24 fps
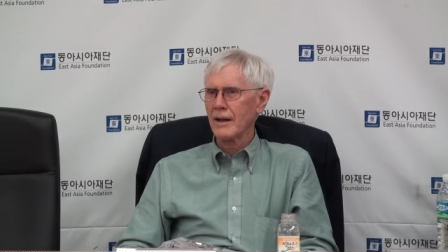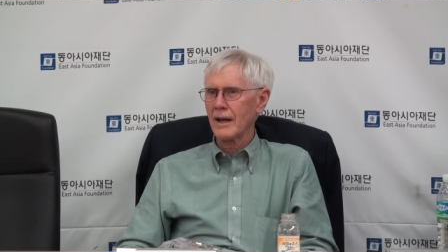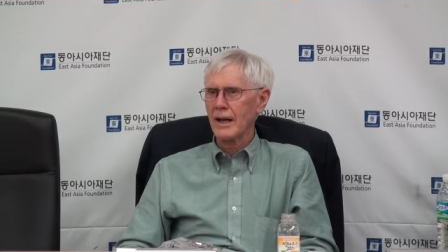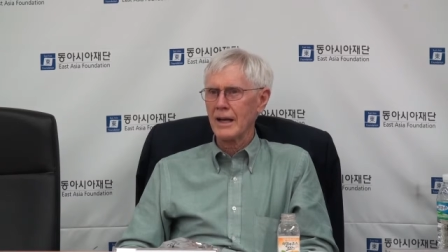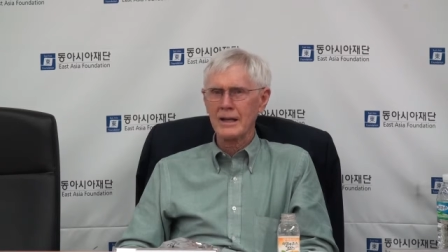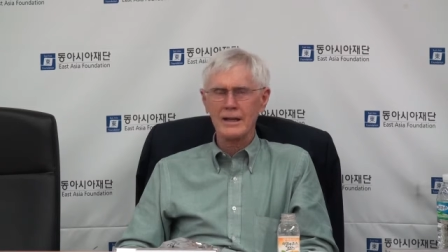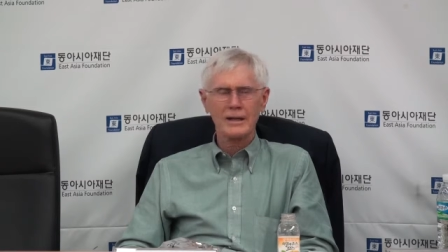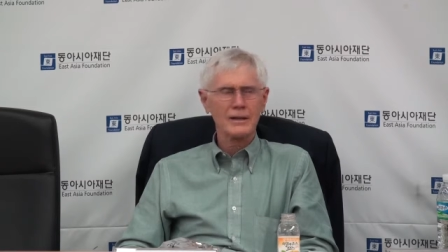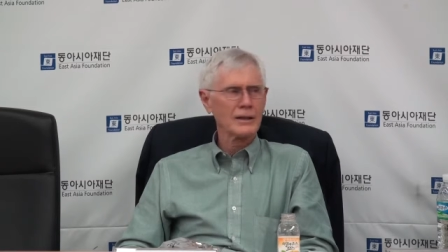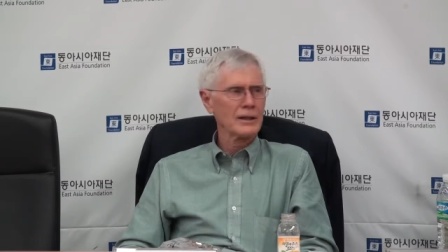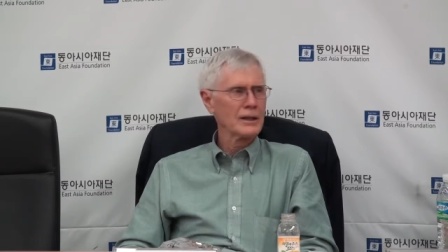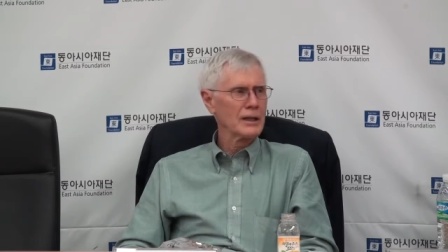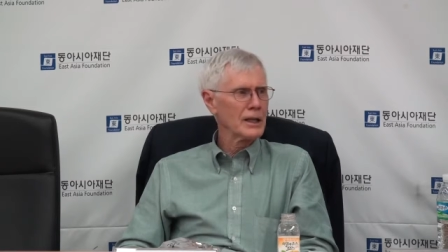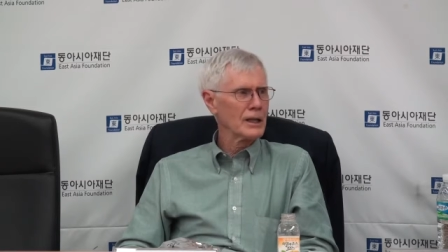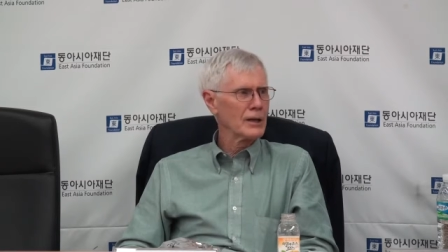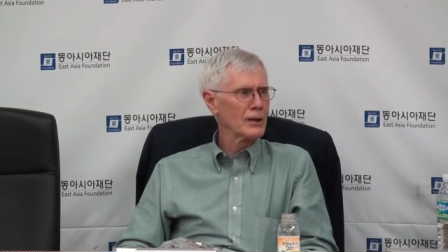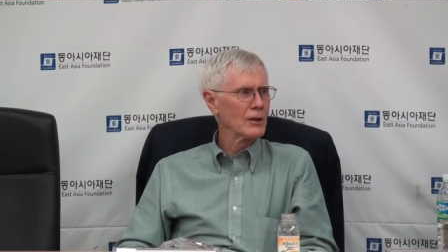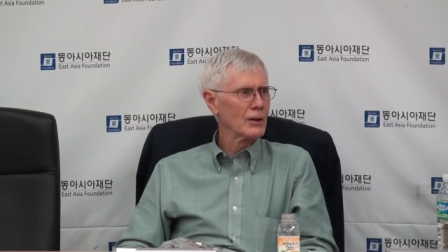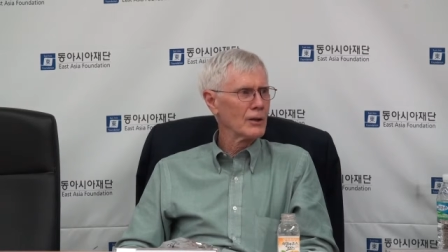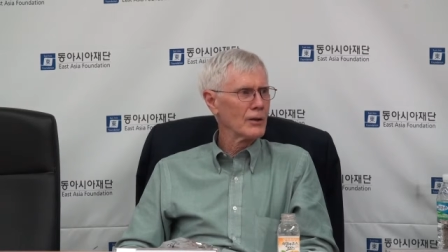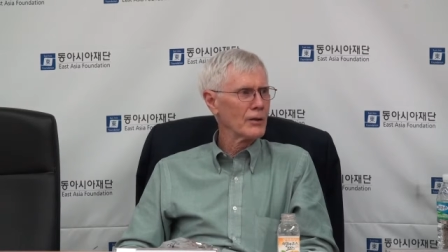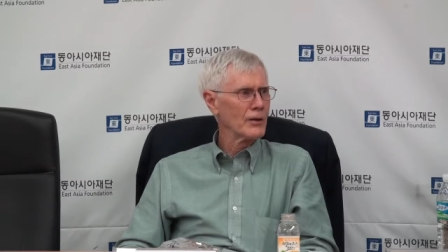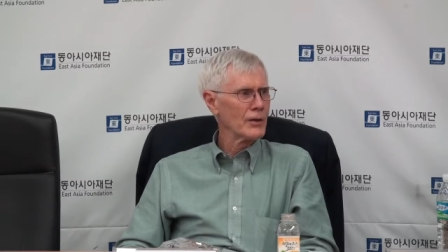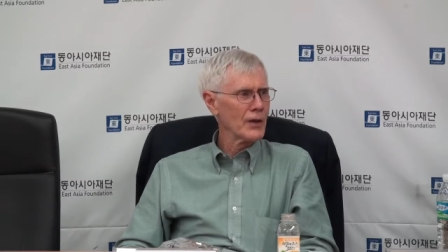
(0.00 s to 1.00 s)
and
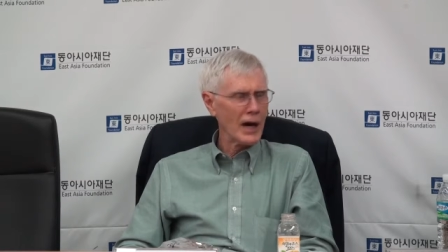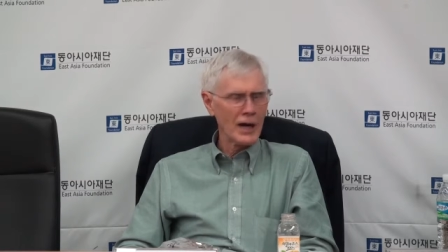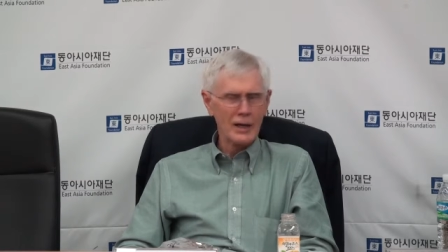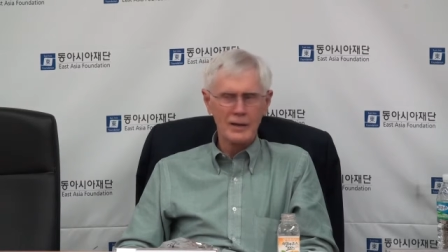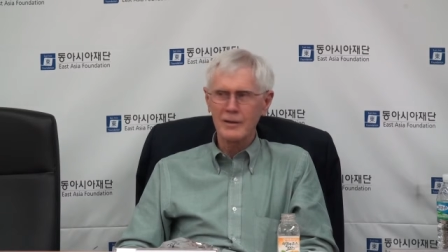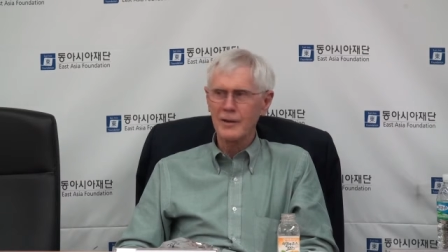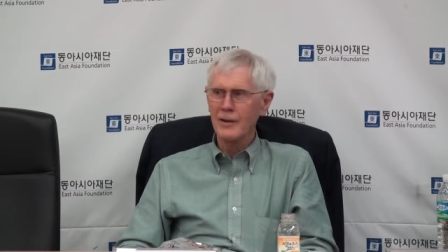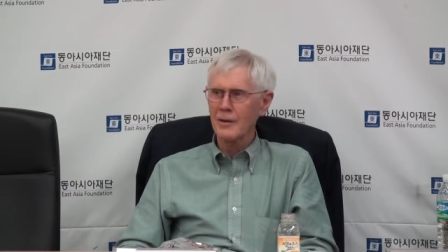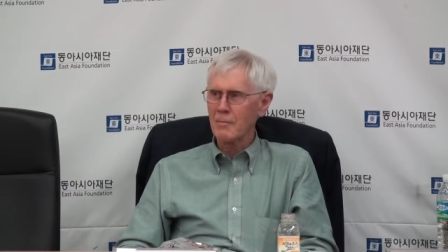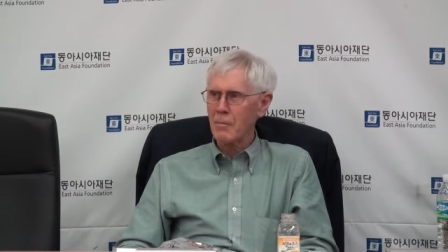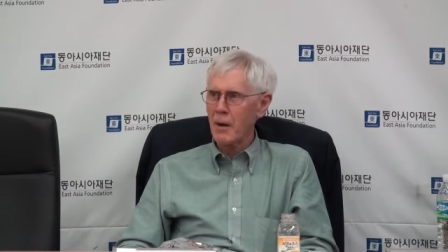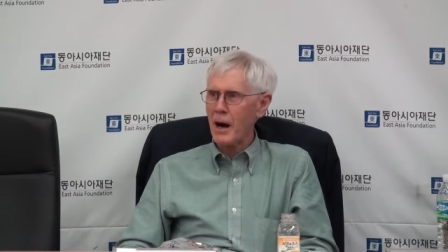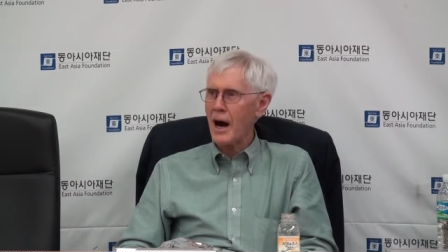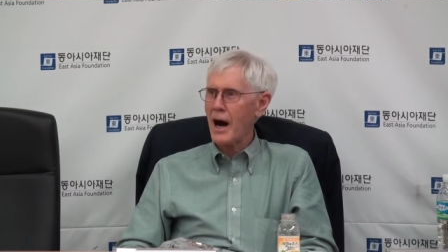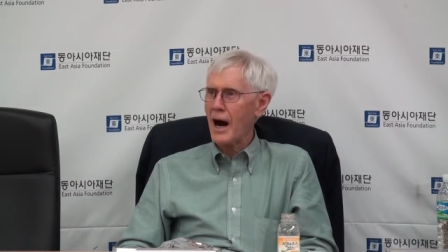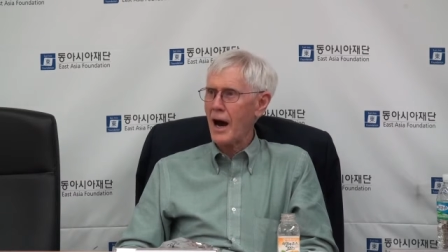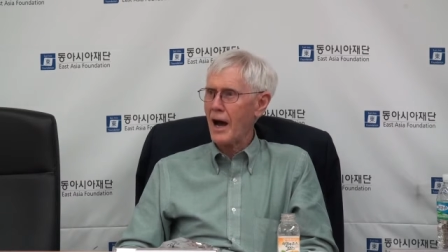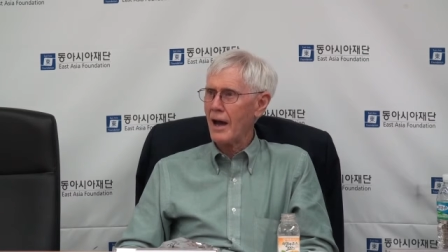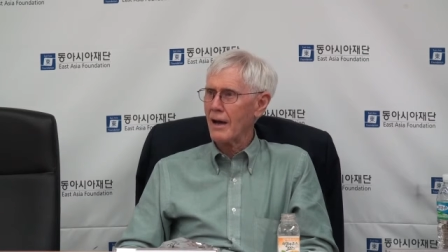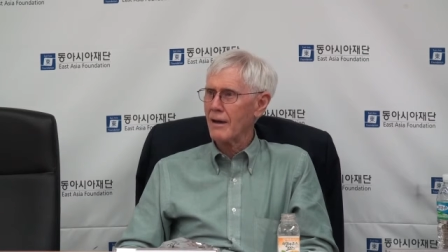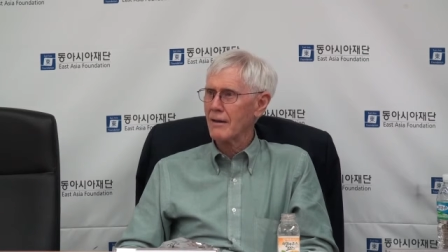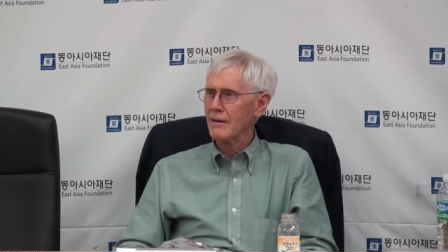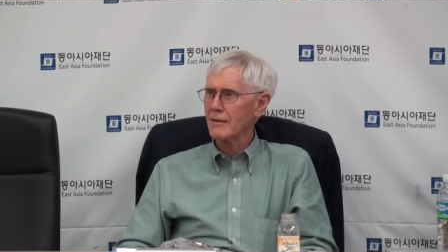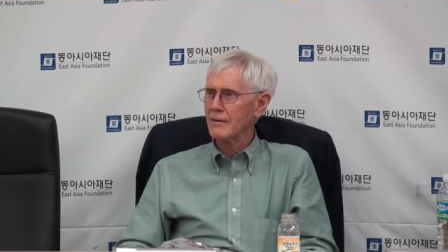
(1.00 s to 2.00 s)
illegal not to
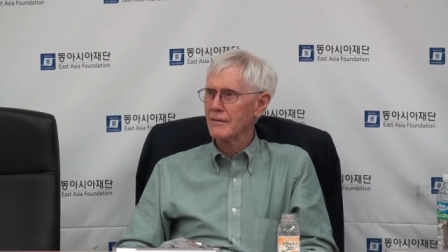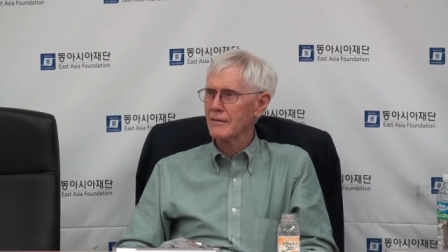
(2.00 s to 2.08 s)
buy.